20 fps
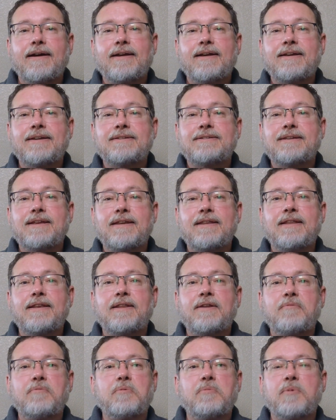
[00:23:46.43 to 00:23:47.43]
He said
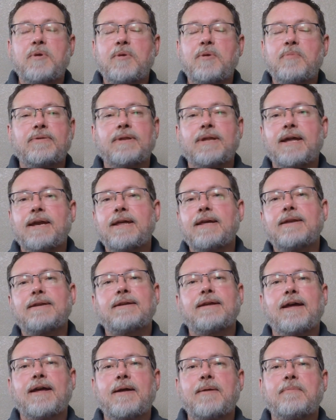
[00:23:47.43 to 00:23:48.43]
that there would be plenty
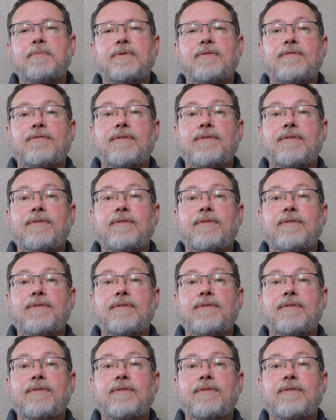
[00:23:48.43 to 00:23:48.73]
of time